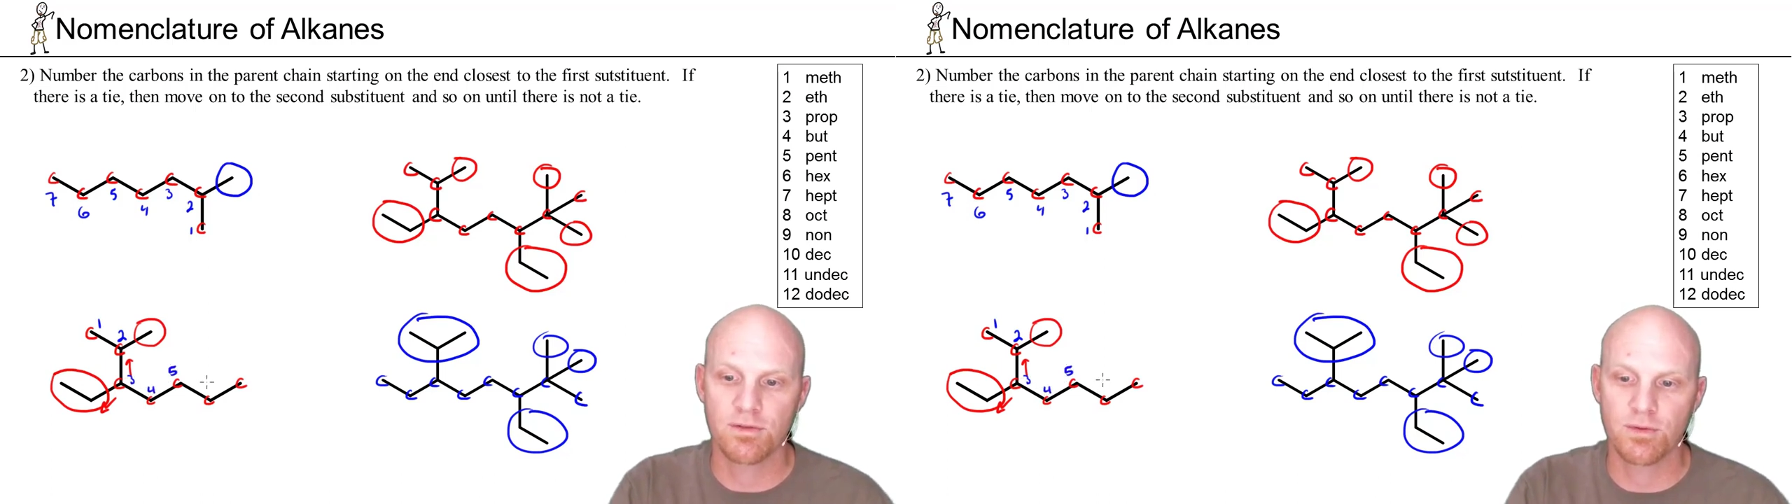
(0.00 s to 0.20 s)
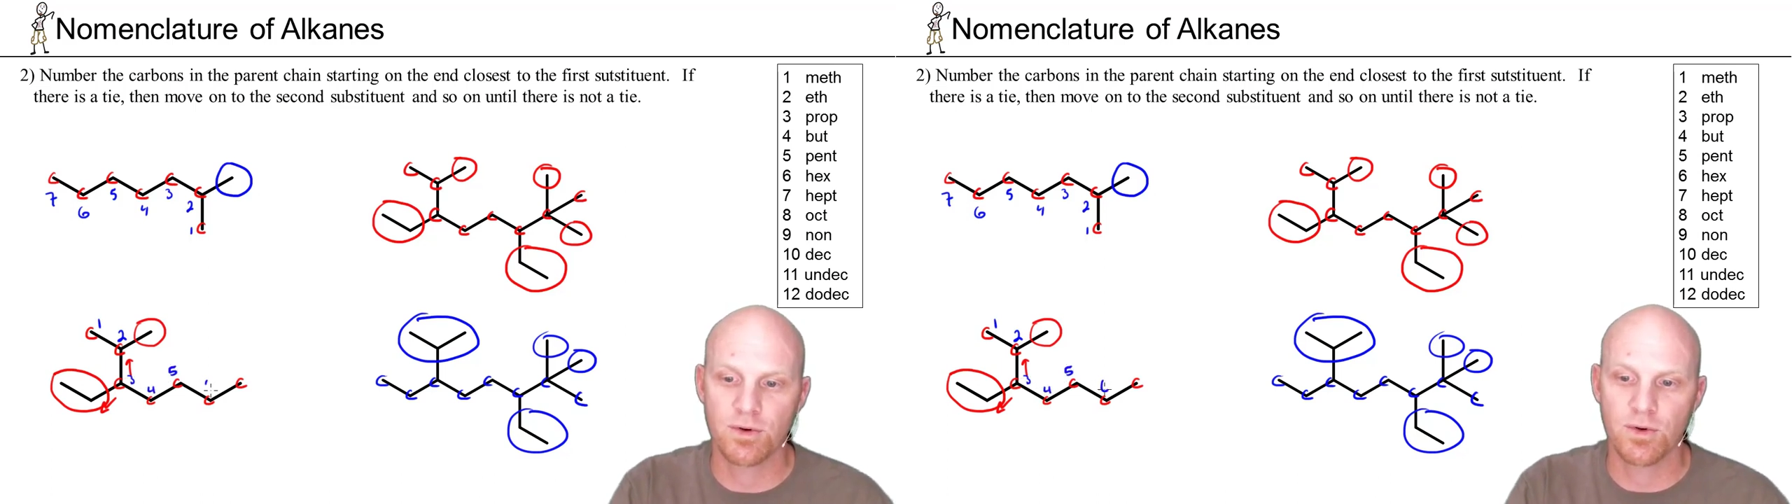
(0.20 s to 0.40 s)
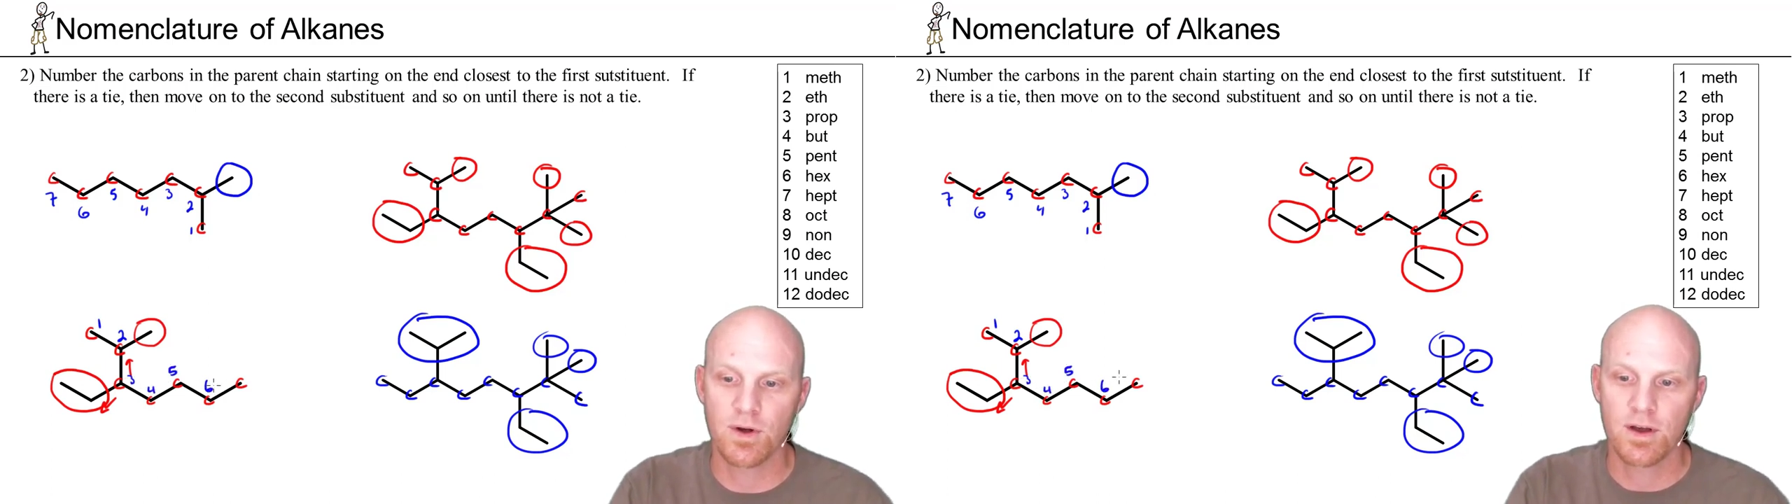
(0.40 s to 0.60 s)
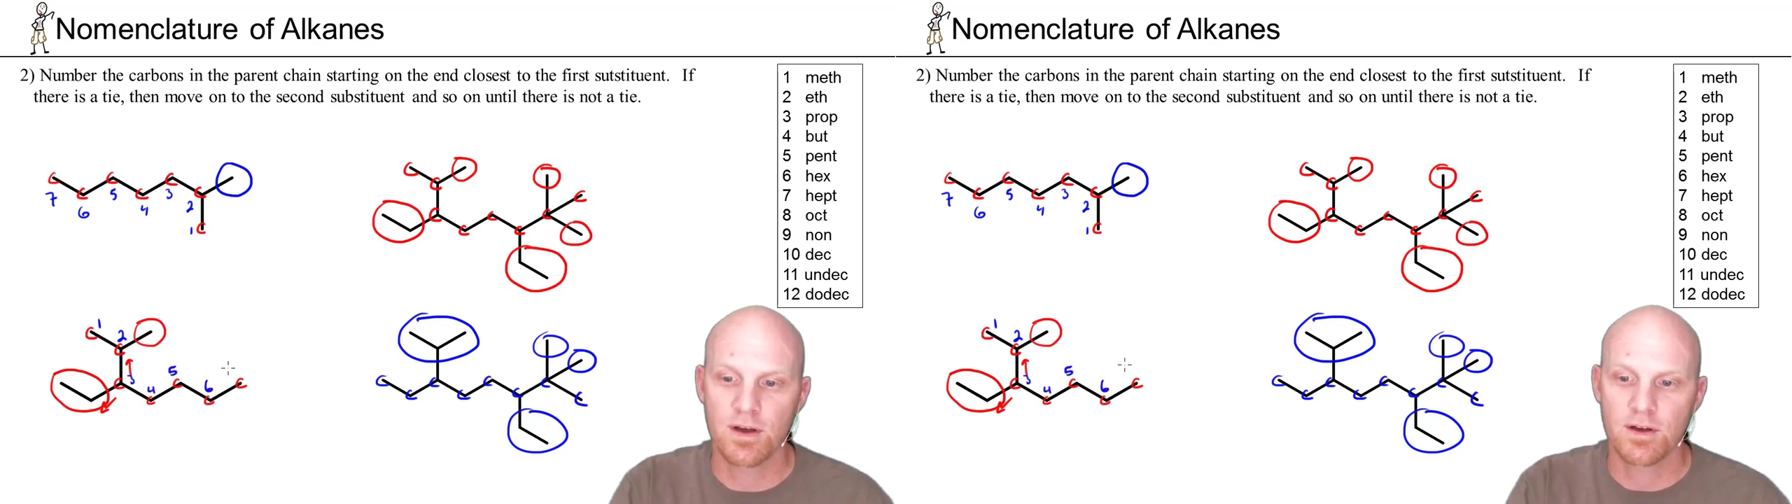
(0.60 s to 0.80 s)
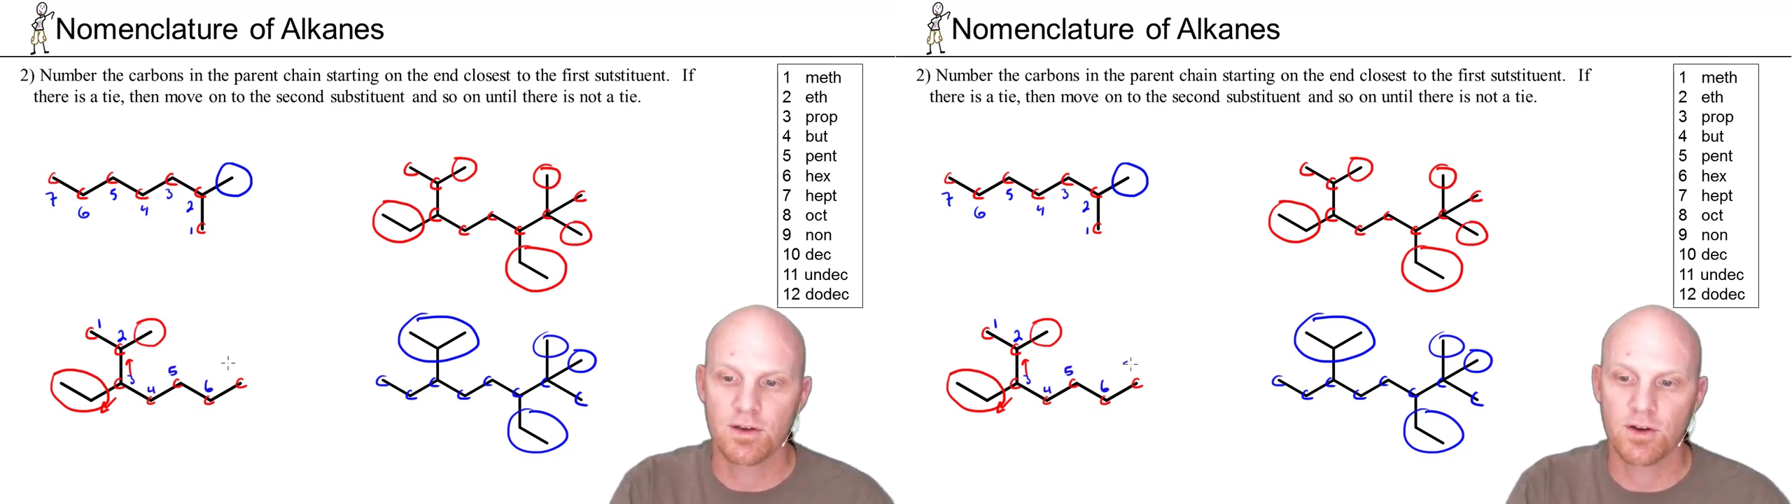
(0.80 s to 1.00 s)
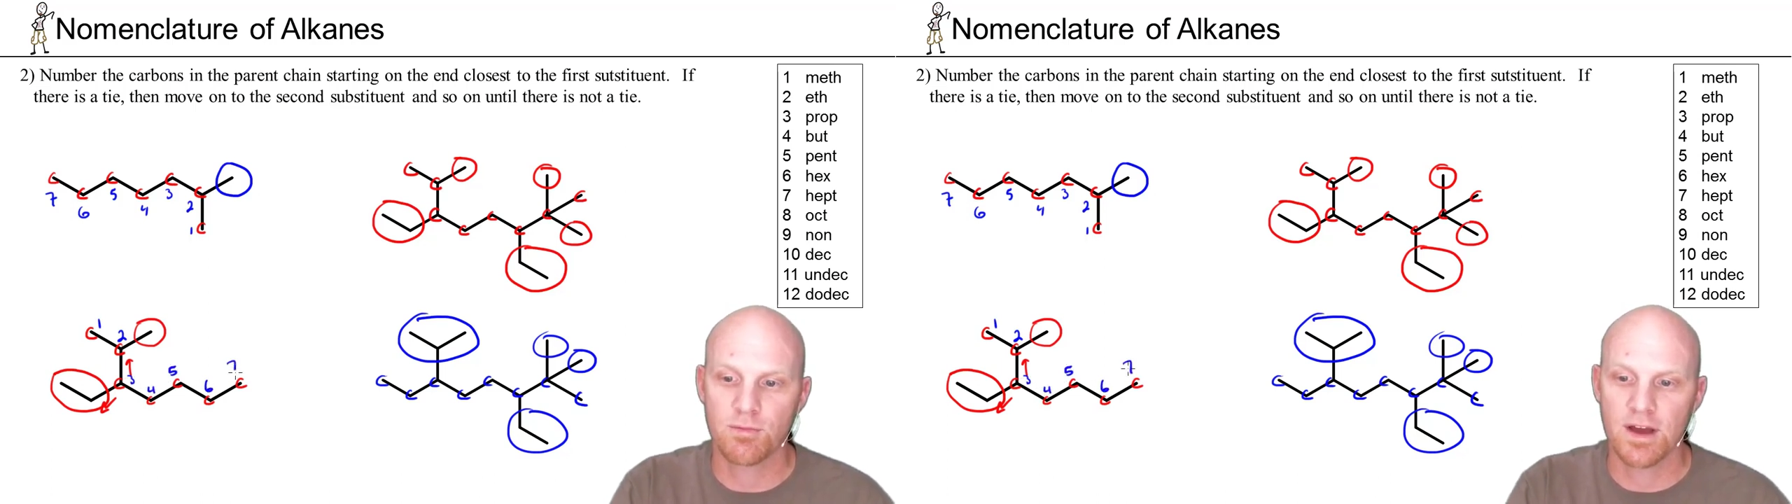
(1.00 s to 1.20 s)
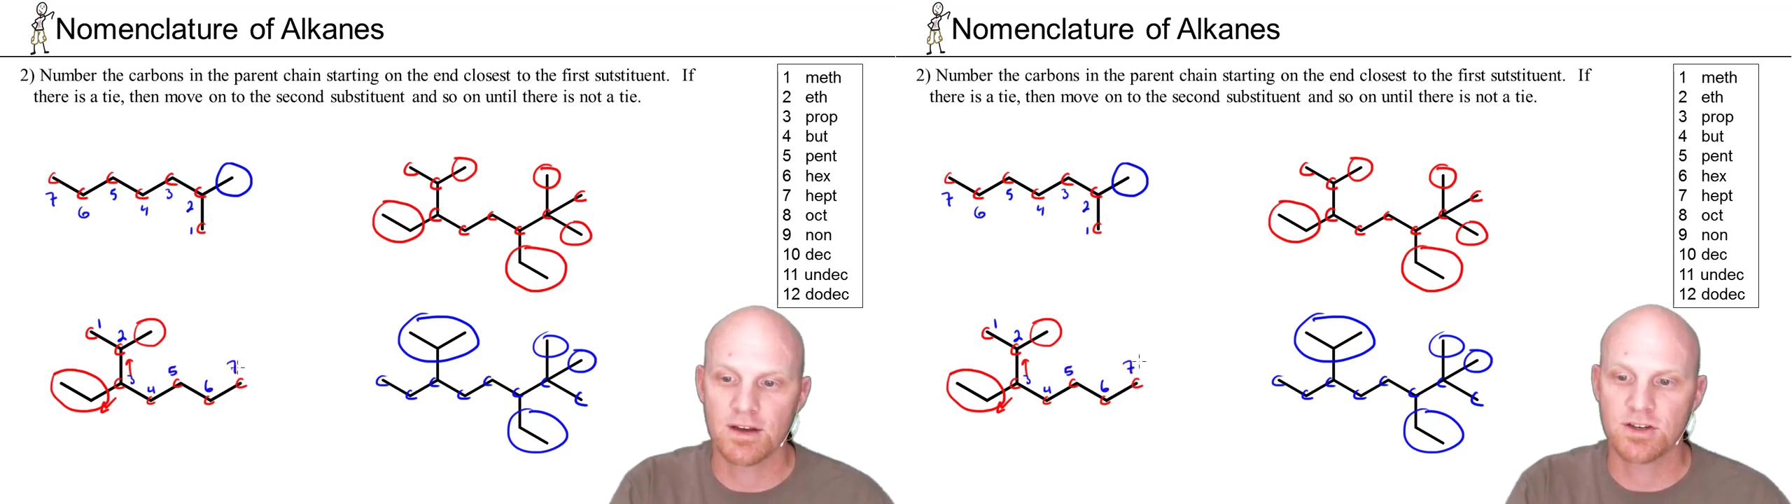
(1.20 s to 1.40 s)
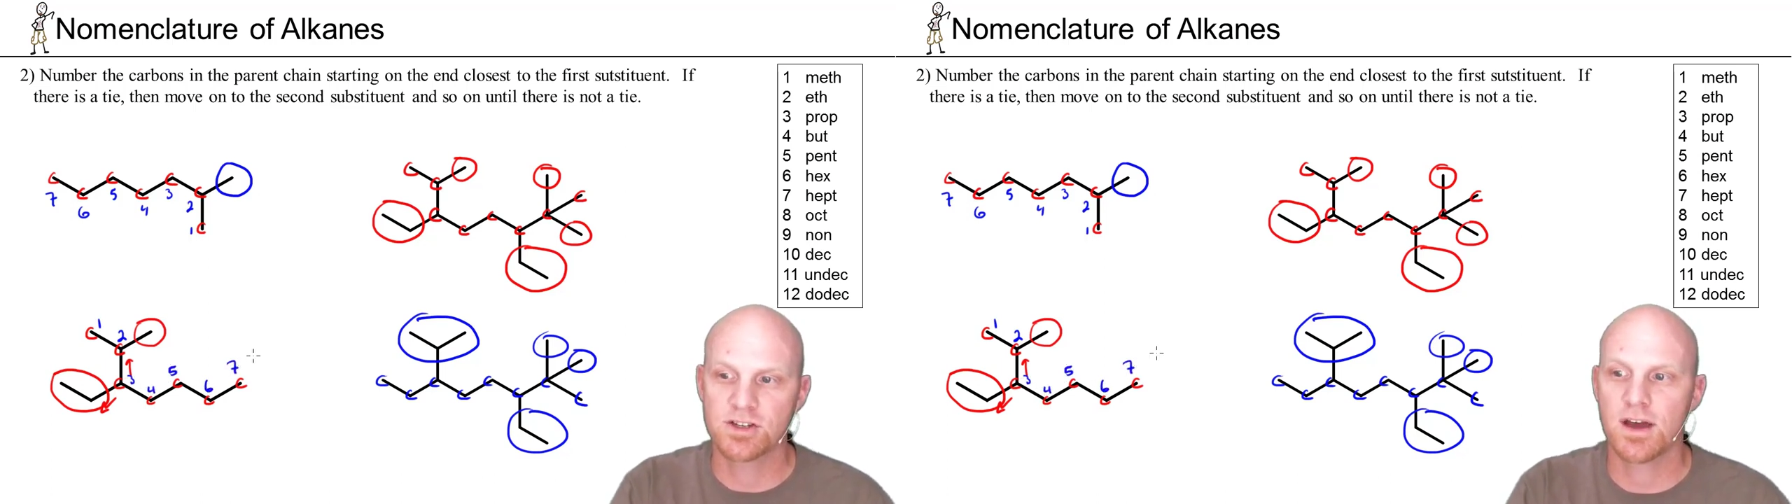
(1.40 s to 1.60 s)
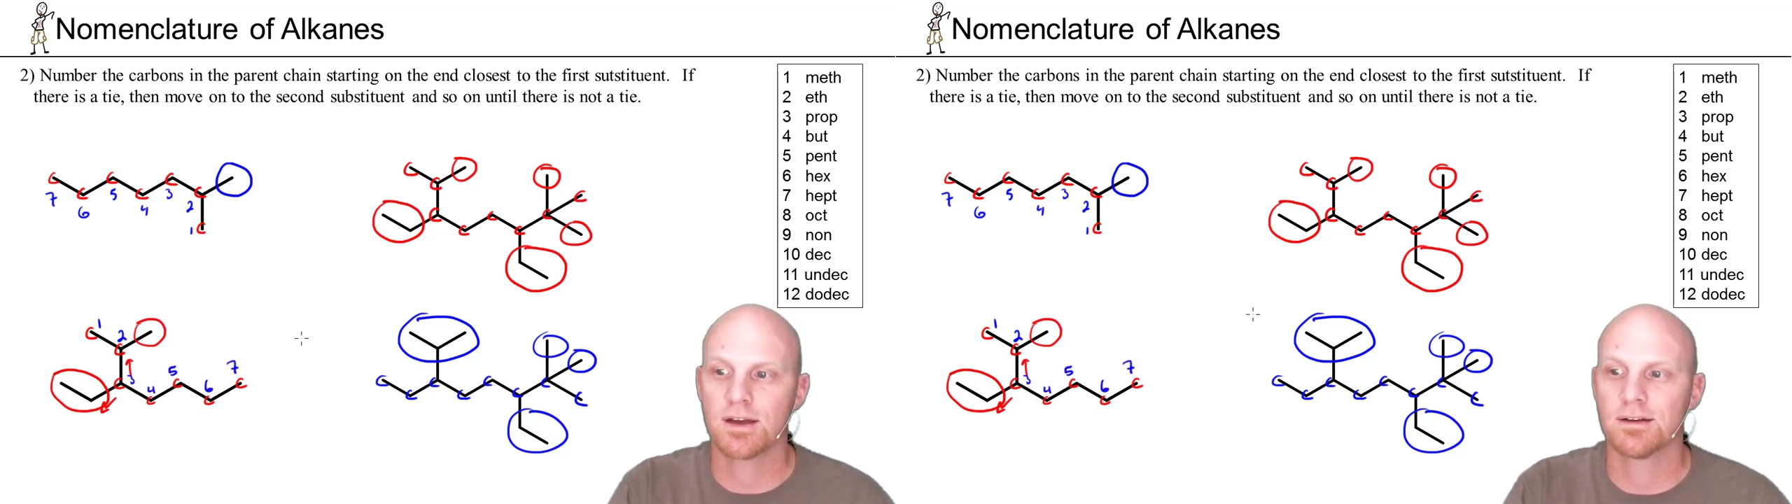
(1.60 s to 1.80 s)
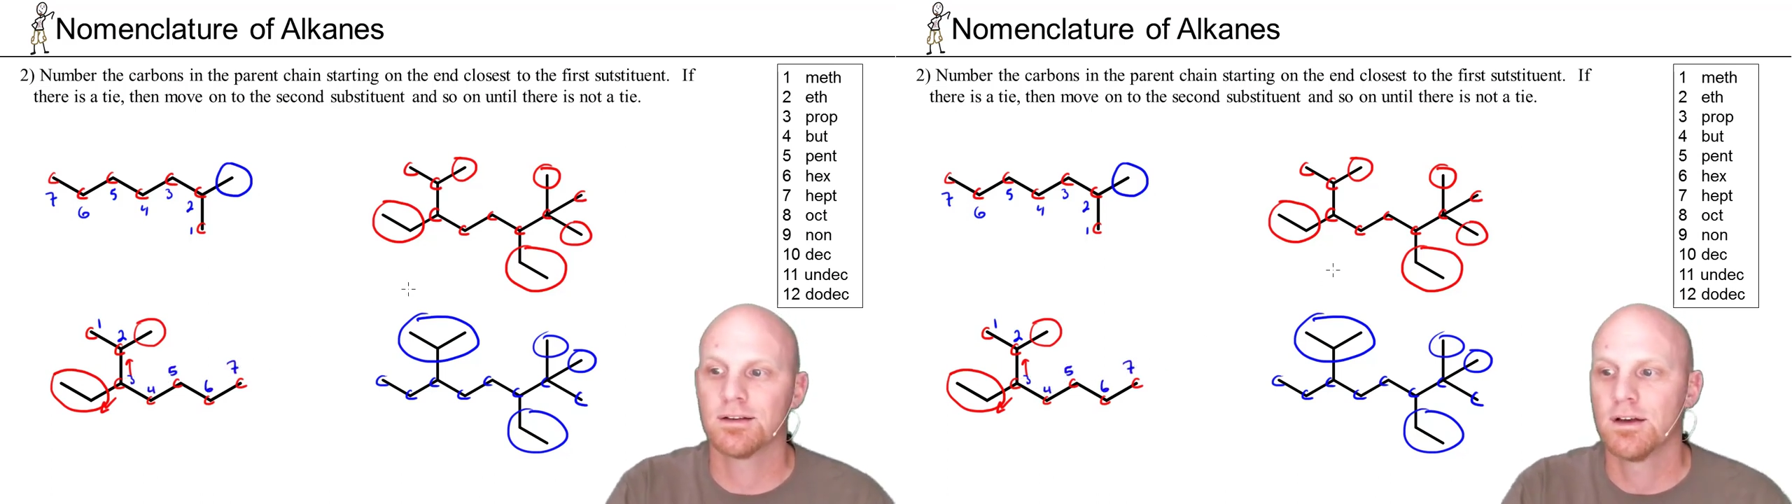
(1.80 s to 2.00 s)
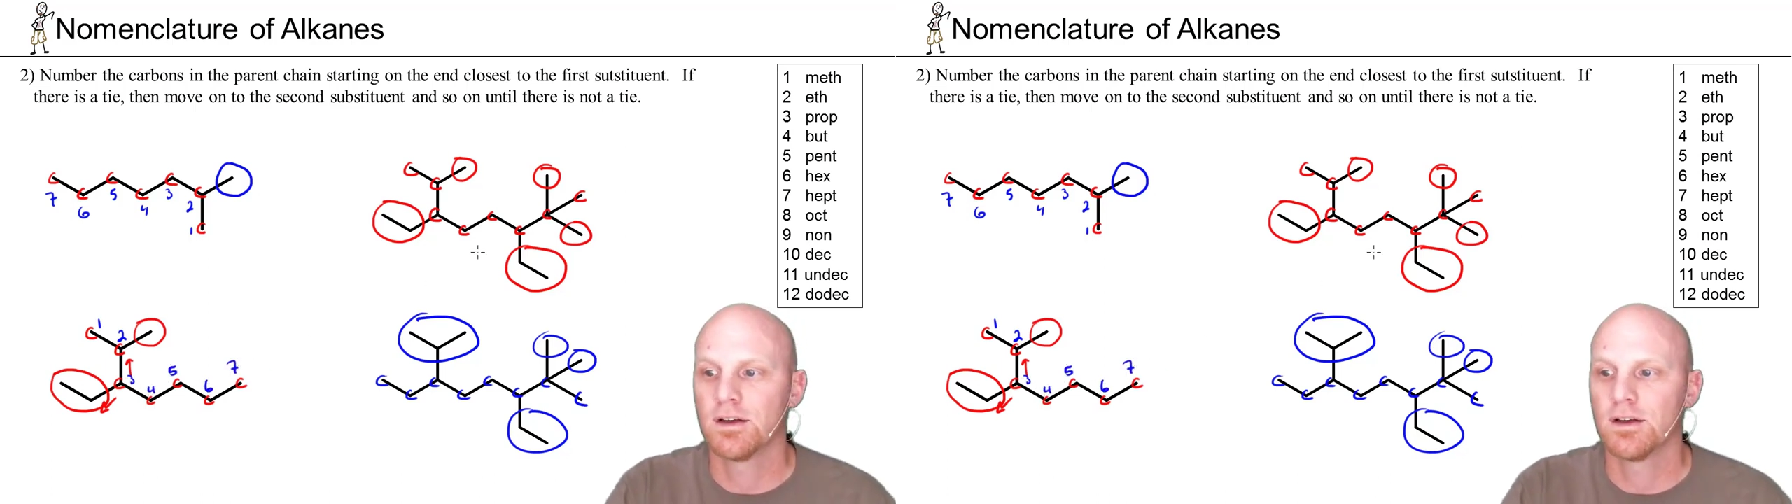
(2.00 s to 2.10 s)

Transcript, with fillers: through your main chain.